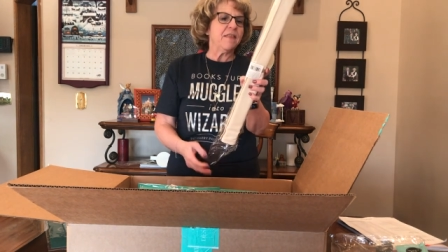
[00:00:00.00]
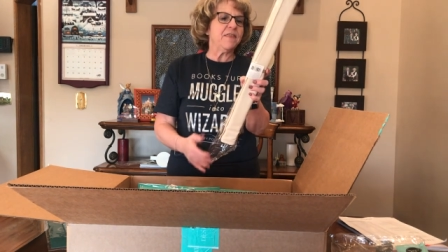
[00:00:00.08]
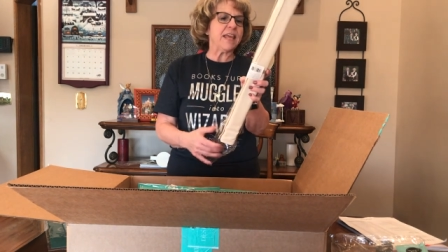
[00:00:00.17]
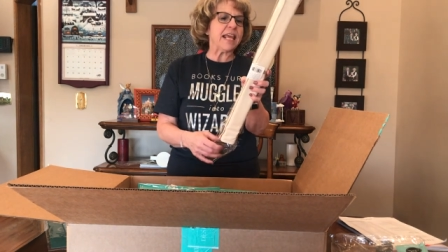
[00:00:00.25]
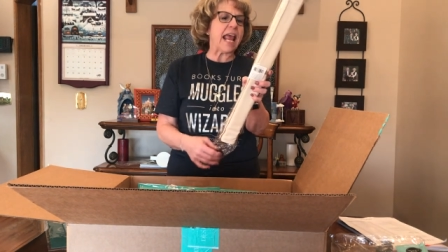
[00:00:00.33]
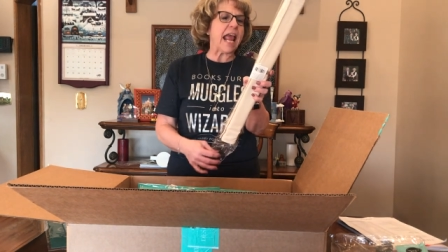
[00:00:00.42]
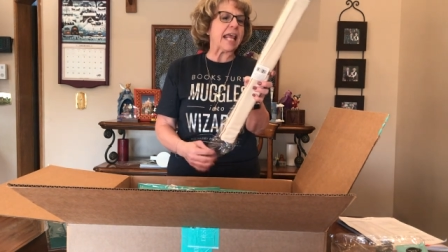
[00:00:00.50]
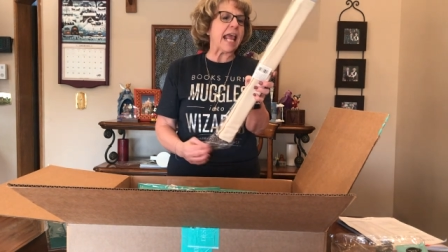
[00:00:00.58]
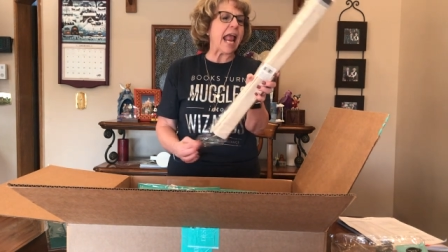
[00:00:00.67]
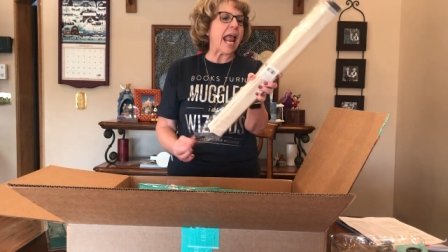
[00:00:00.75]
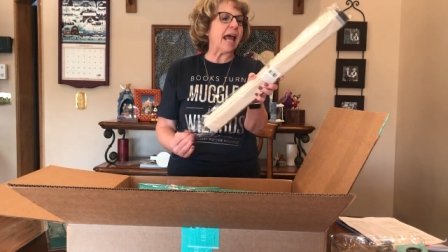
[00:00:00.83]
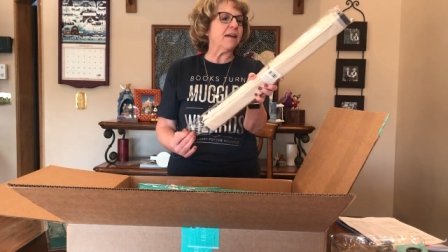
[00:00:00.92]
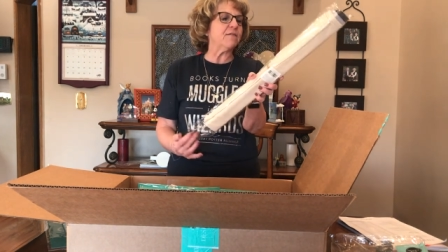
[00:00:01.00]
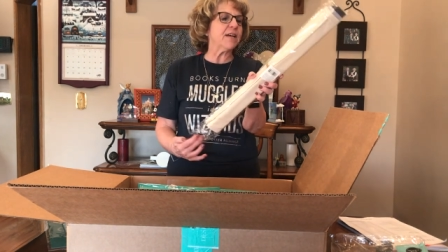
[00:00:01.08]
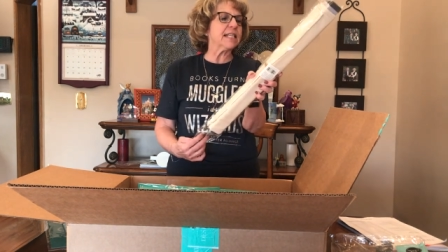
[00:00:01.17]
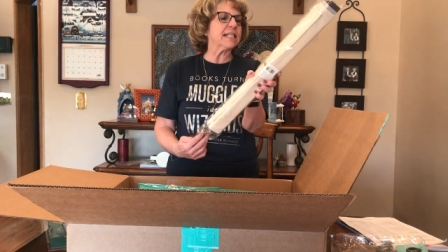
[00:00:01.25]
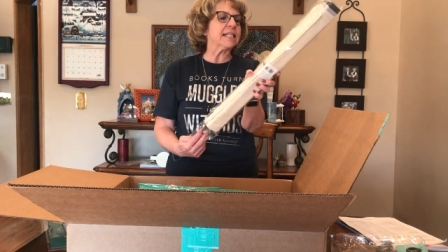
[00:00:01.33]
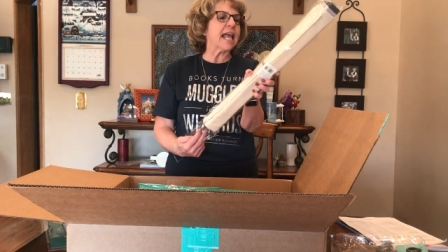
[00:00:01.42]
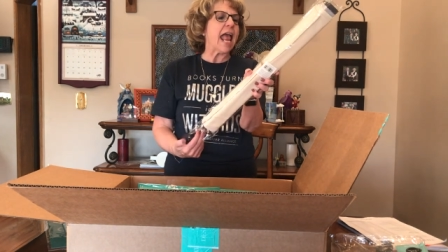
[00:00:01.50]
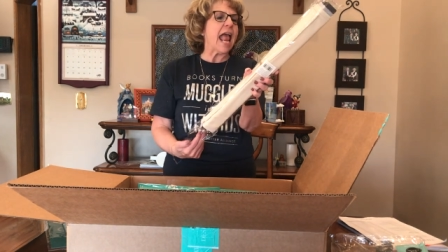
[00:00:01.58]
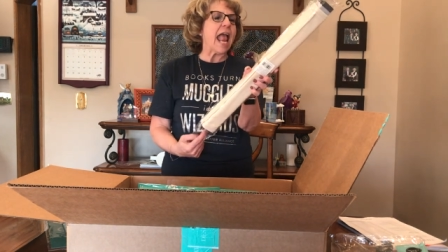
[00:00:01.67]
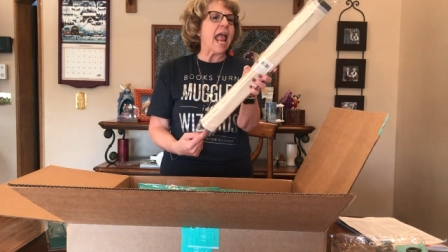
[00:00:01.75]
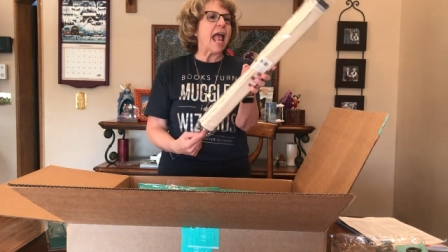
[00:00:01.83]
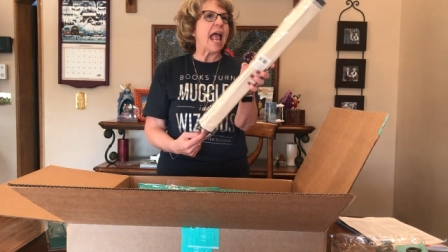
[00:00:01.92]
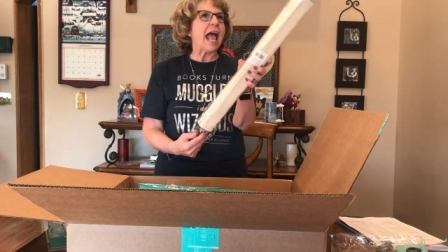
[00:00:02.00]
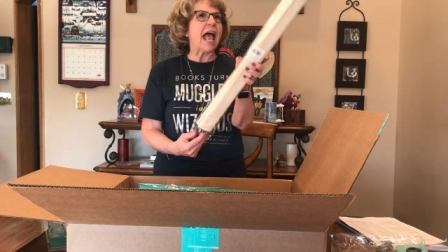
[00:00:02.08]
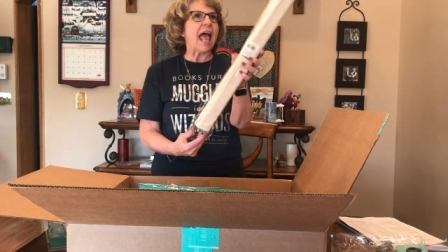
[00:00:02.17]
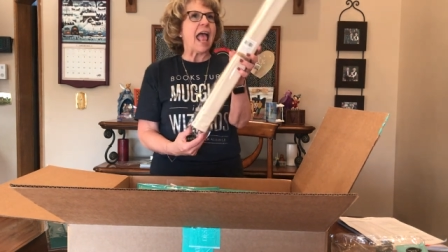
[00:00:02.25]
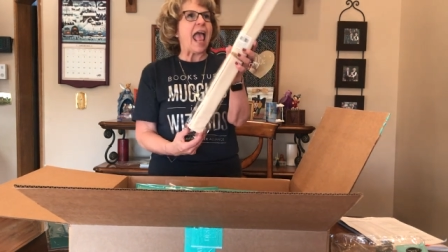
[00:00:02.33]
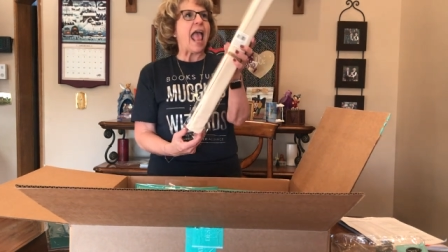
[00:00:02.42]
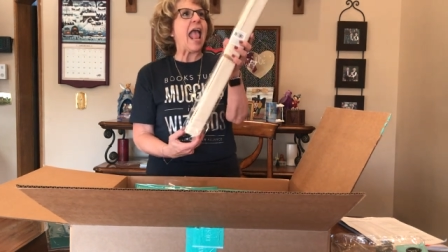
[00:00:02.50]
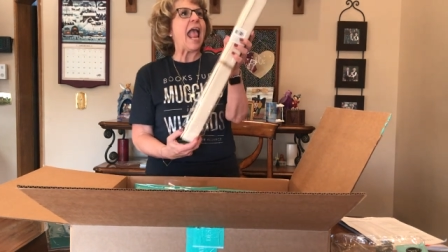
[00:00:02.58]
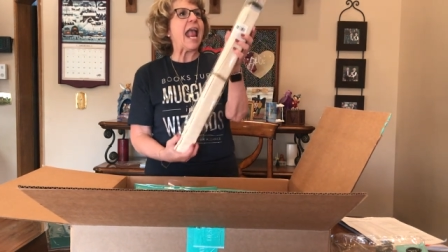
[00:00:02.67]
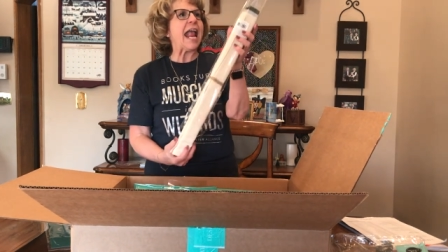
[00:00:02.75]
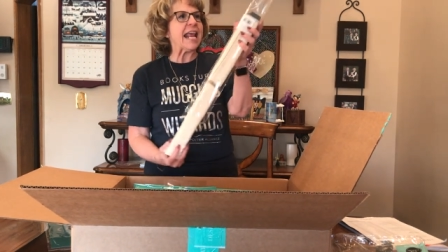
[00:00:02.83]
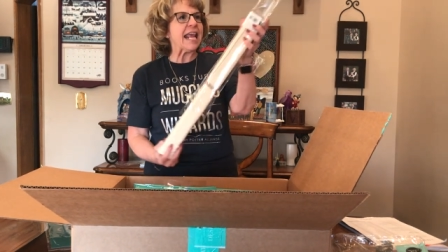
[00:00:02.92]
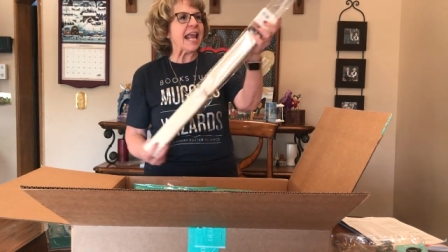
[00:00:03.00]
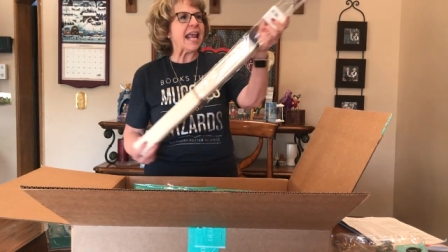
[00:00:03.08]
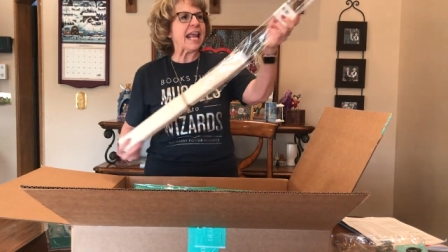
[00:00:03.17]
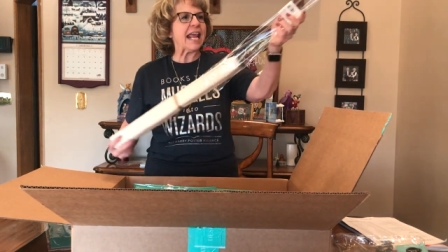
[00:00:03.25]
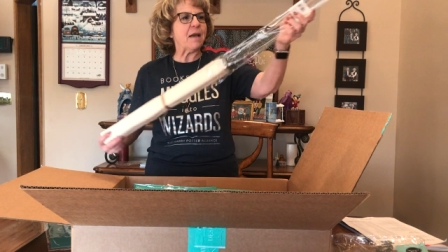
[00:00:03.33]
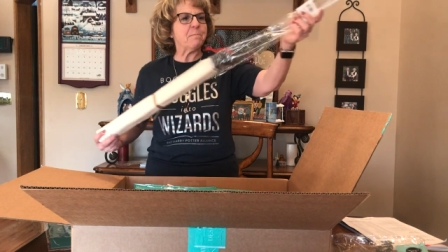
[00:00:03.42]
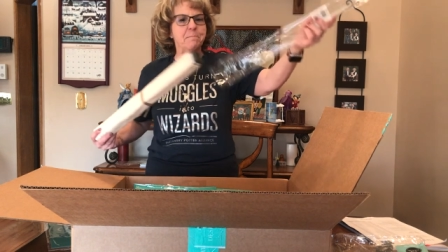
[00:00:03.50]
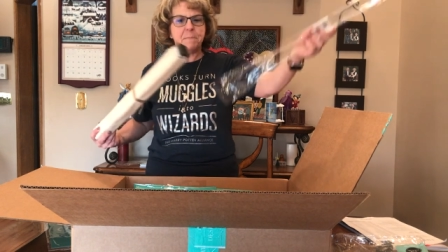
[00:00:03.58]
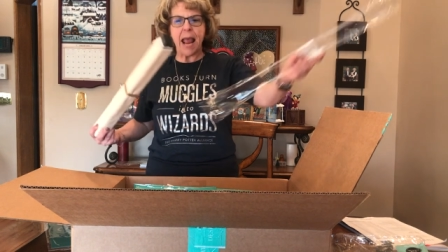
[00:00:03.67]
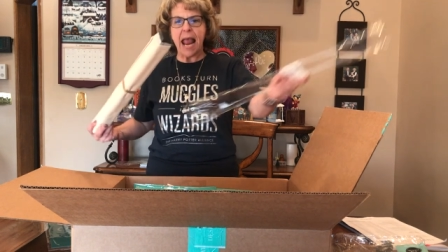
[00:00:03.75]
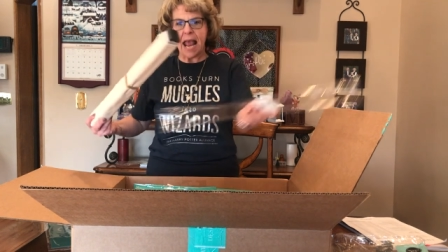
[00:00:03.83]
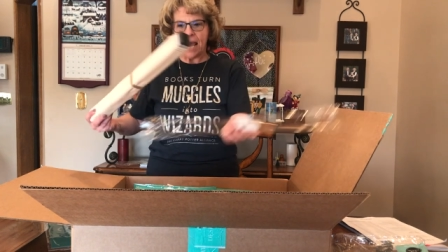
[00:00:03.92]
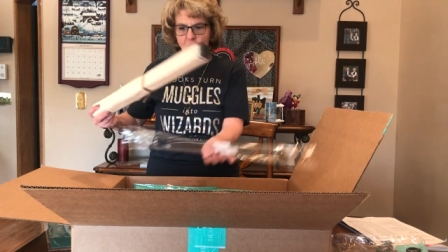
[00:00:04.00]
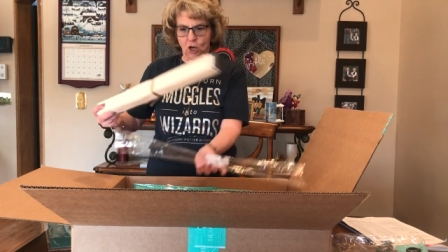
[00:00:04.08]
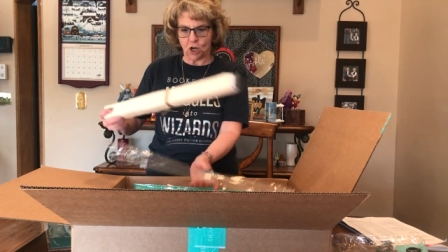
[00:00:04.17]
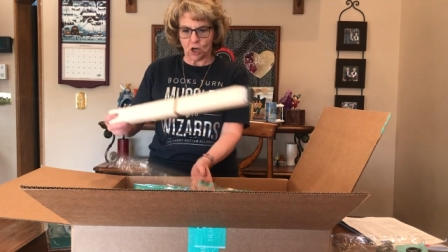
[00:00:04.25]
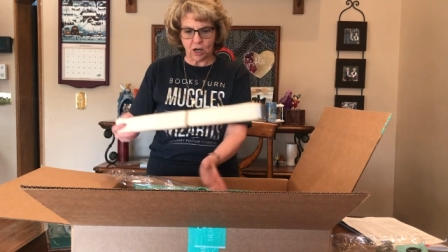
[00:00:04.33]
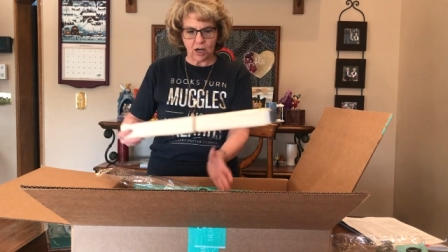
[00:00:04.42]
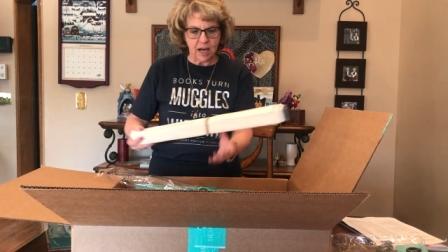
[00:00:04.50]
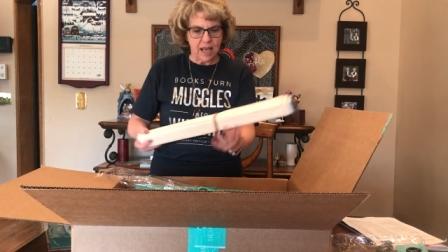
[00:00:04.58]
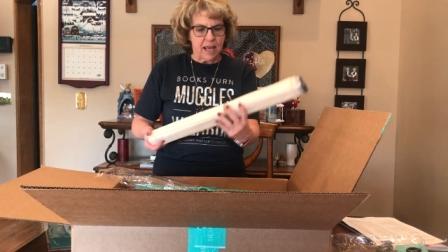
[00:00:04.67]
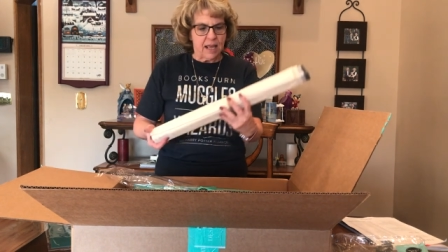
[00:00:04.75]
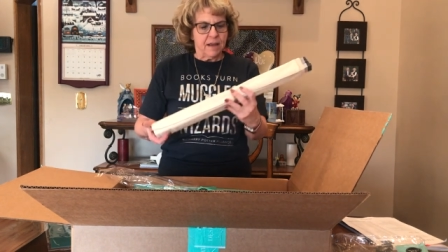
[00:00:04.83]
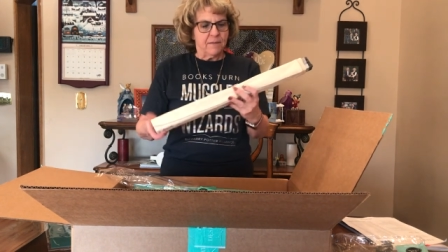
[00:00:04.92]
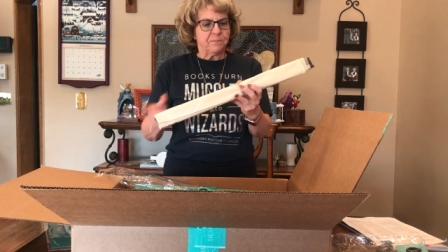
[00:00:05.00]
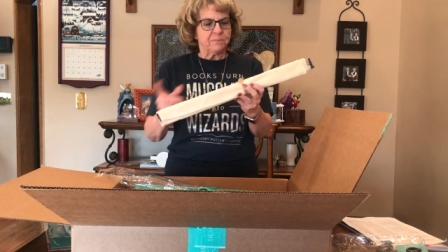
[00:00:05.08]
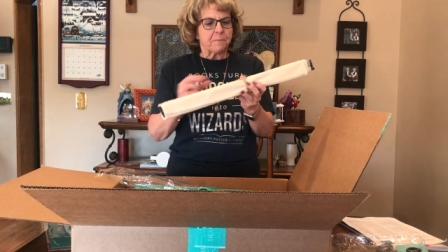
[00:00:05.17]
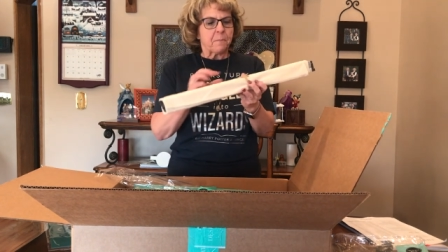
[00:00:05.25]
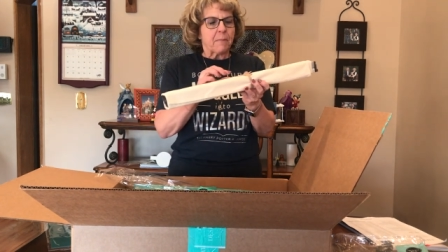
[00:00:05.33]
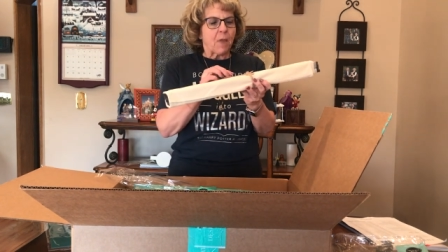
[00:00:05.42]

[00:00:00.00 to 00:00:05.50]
The canvas. Ooh, I love it. Hanging banner. I love